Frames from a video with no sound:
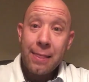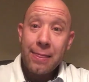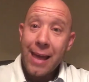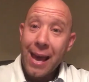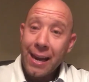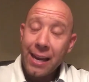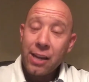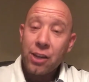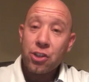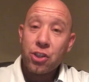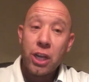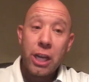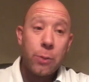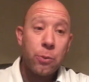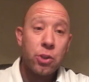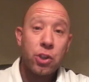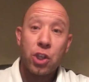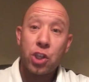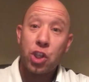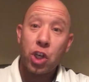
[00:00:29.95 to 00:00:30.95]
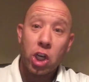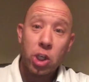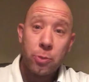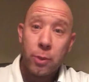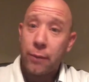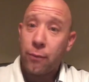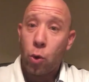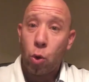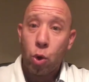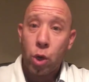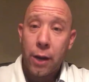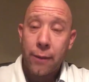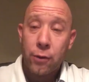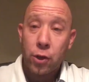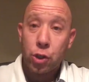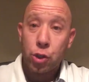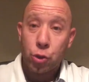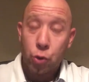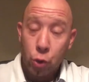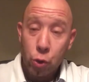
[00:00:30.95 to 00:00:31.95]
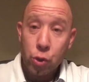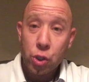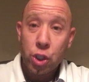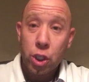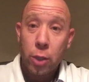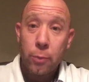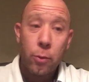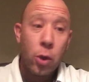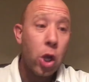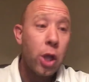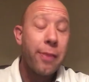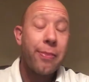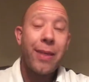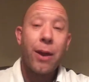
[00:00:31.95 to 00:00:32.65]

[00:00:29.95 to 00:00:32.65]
That is, it was the judgment of Old Covenant Jerusalem